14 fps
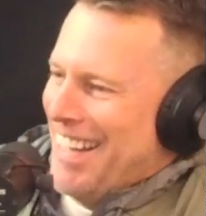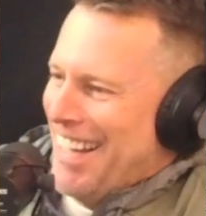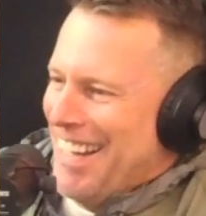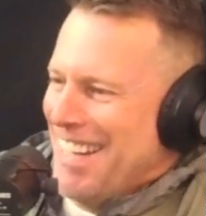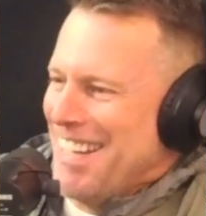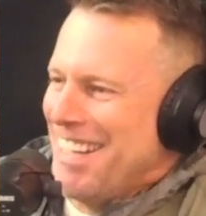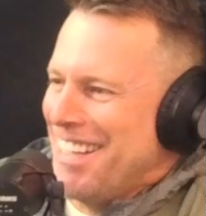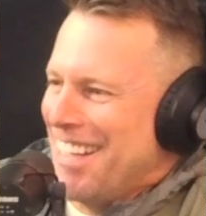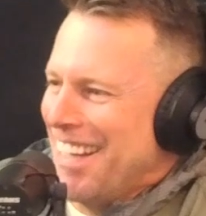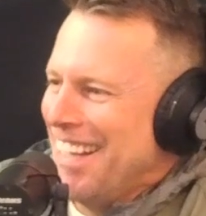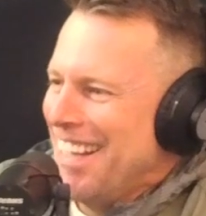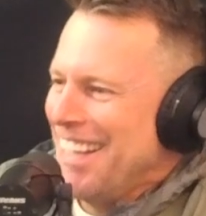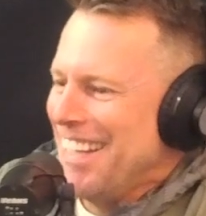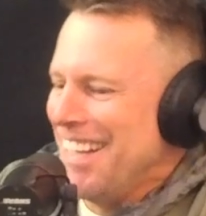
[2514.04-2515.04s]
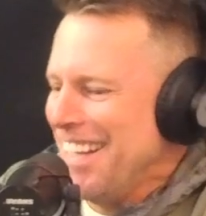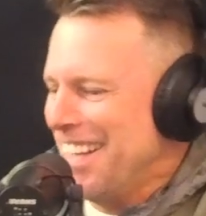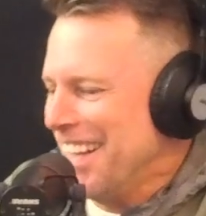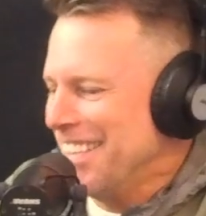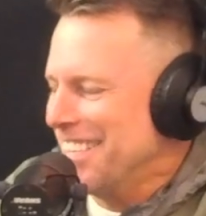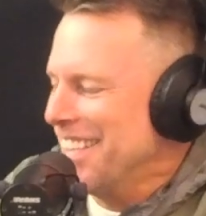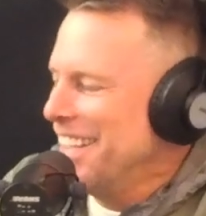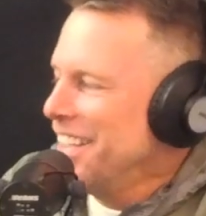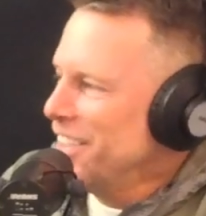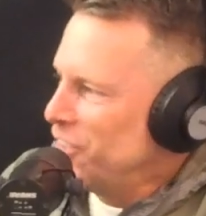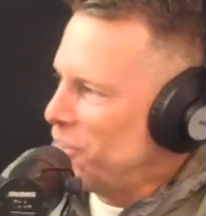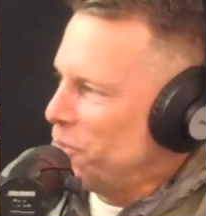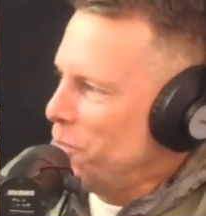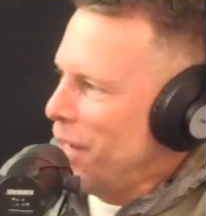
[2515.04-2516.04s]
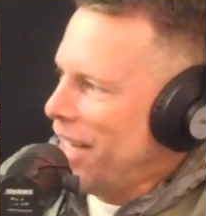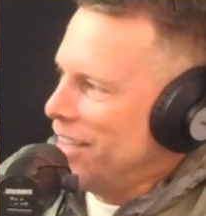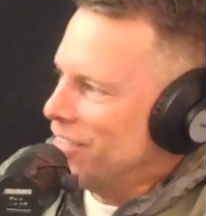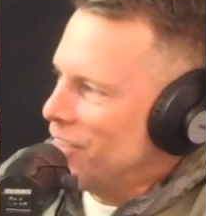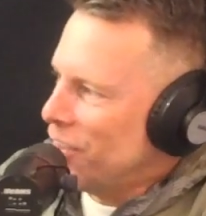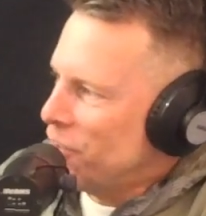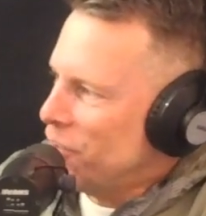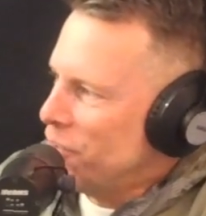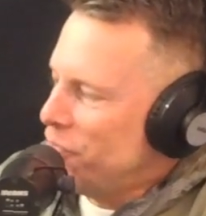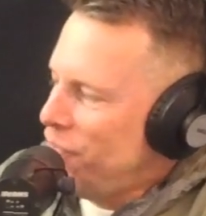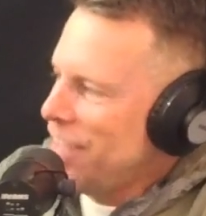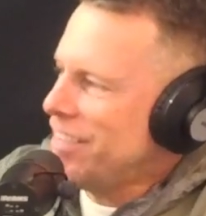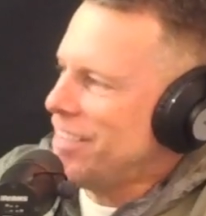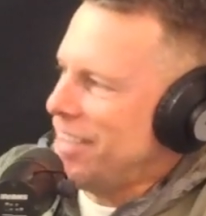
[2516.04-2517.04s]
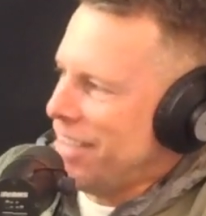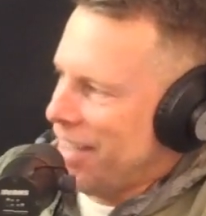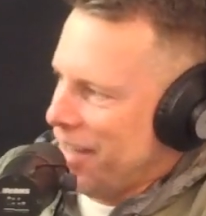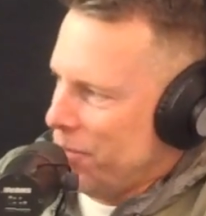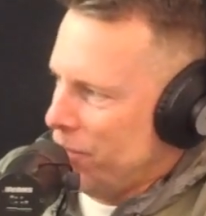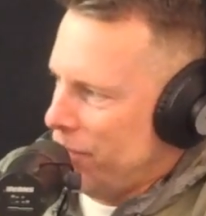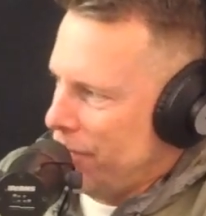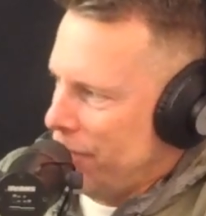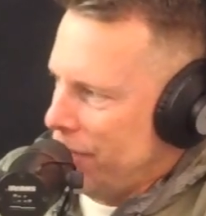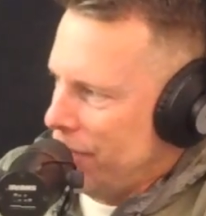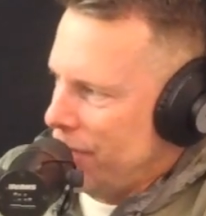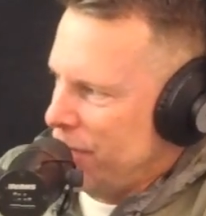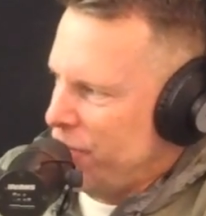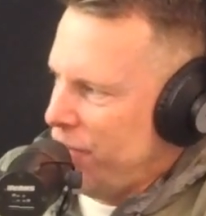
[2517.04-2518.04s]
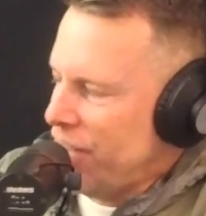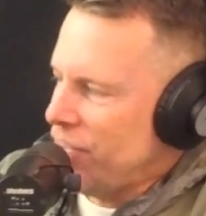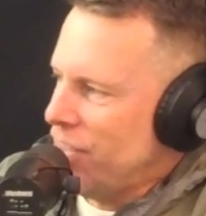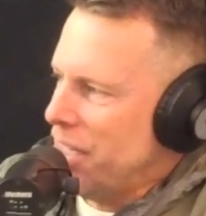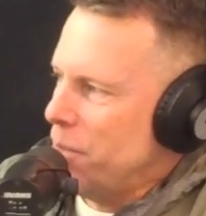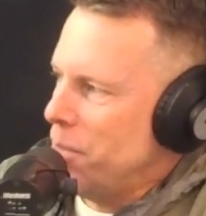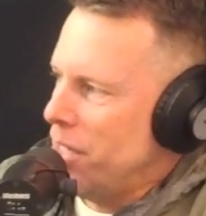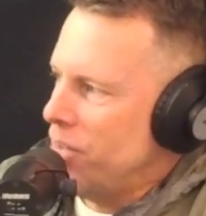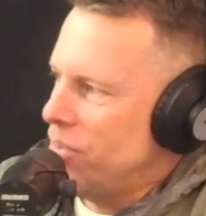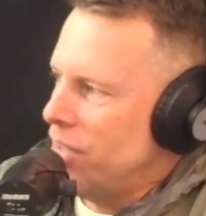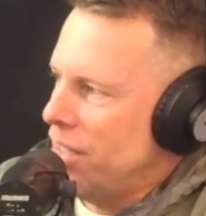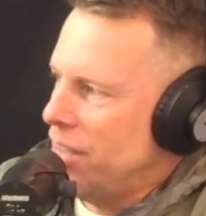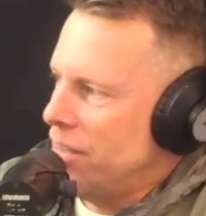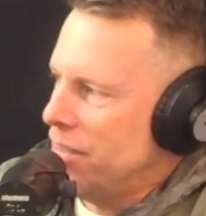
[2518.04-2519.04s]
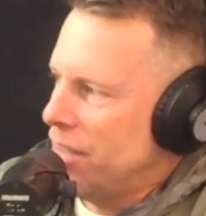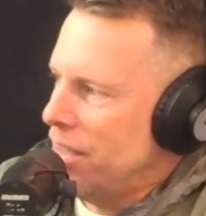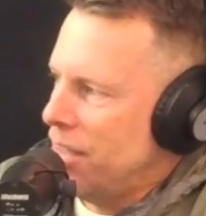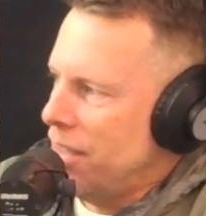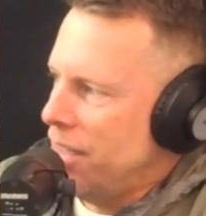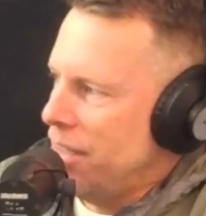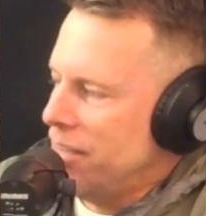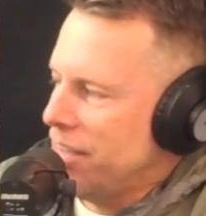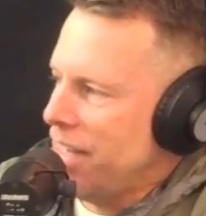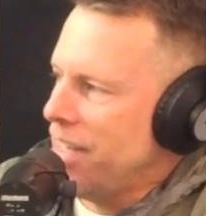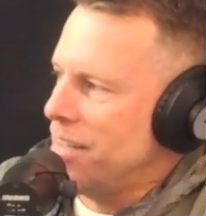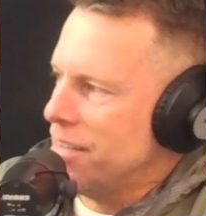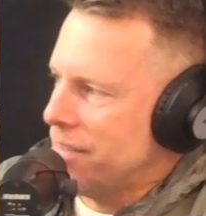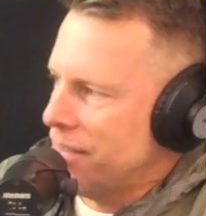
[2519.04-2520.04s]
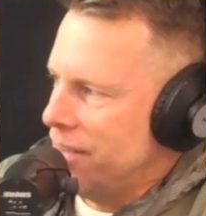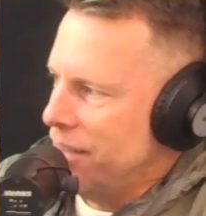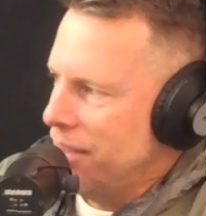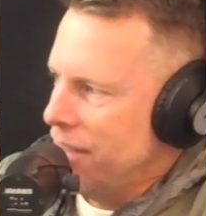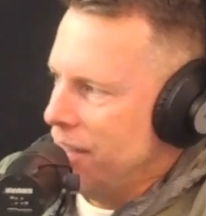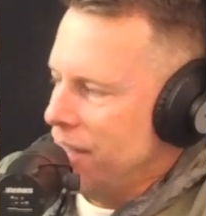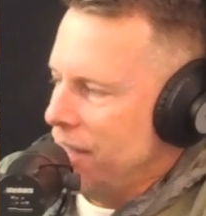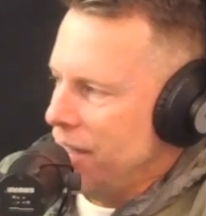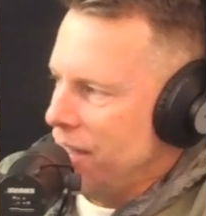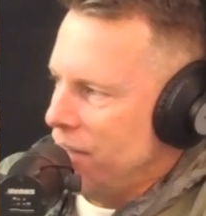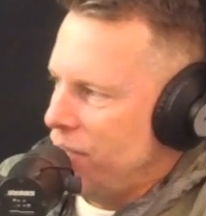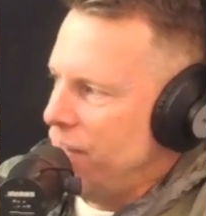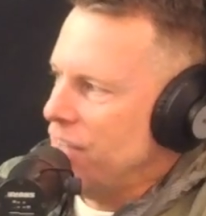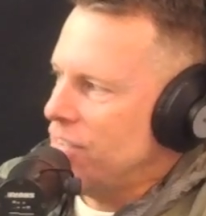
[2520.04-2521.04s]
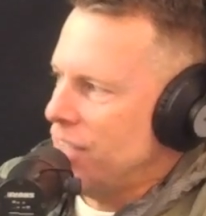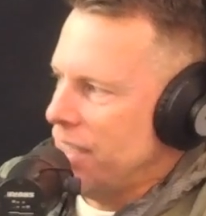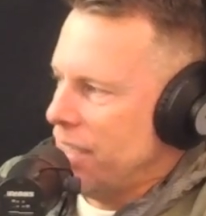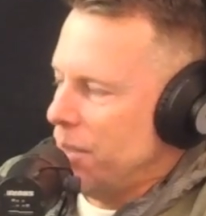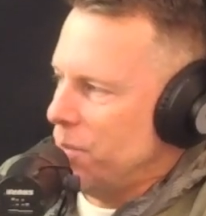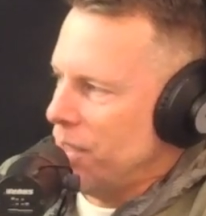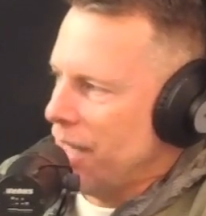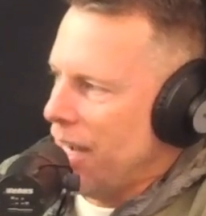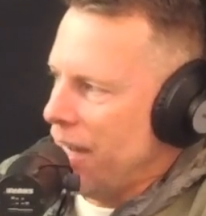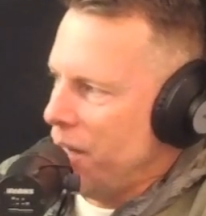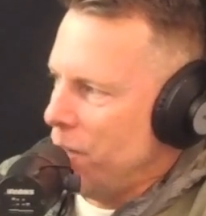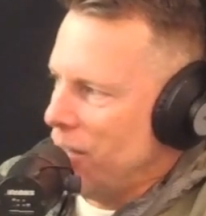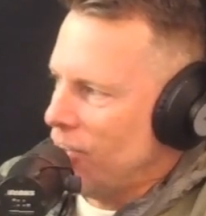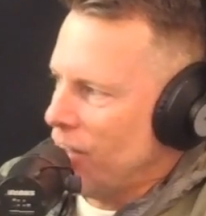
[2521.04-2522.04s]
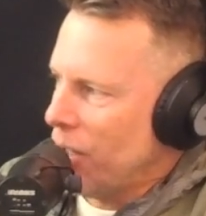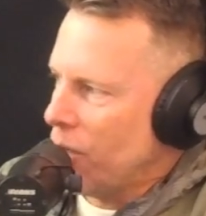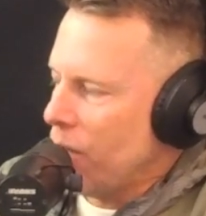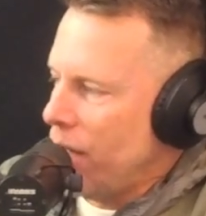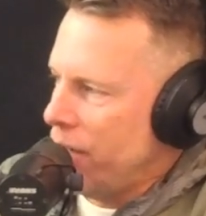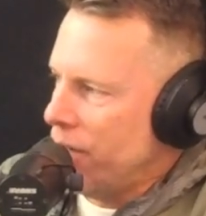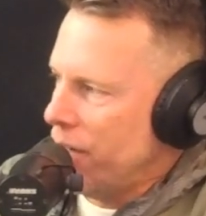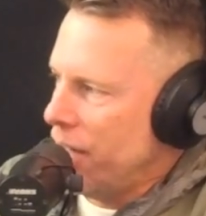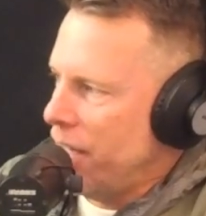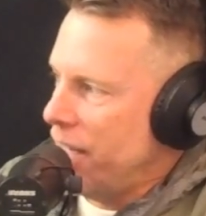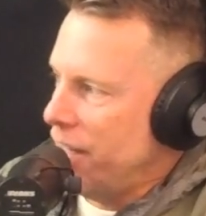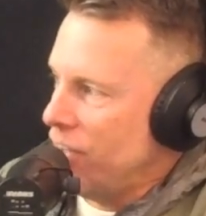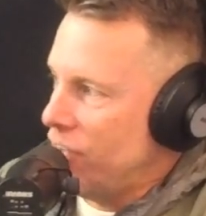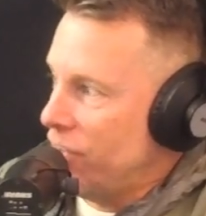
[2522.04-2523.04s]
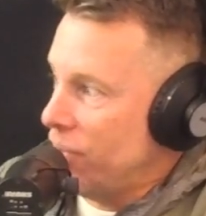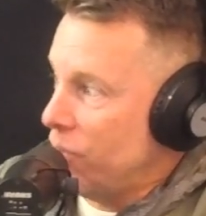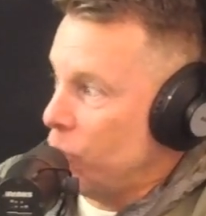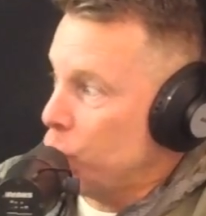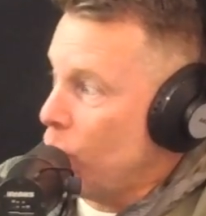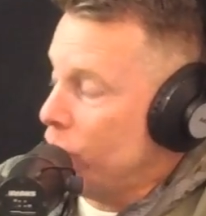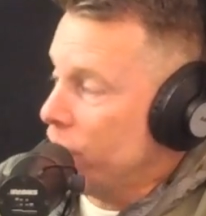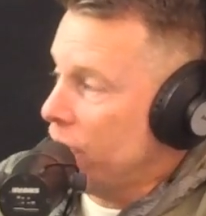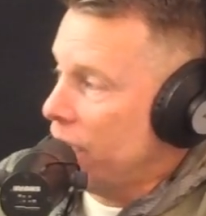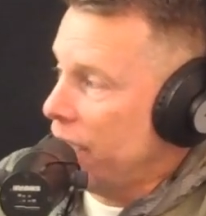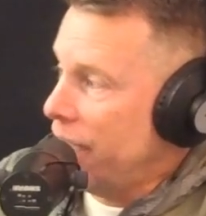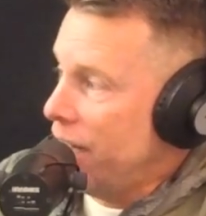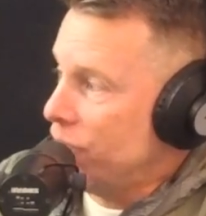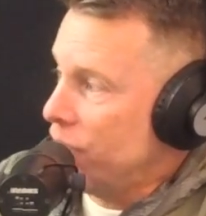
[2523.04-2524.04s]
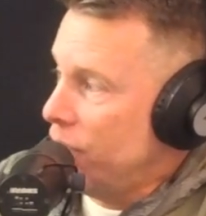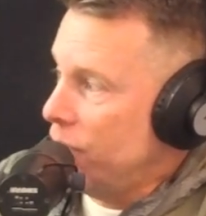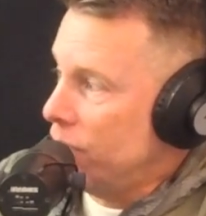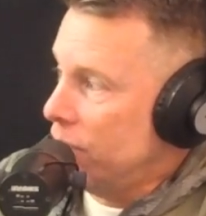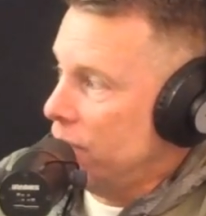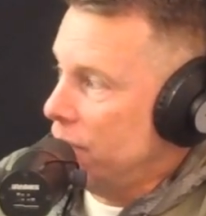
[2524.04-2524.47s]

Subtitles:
The man starts fisting him in his anus, fisting him. The guy he meets on Grindr, and this is at 12 o'clock in the afternoon,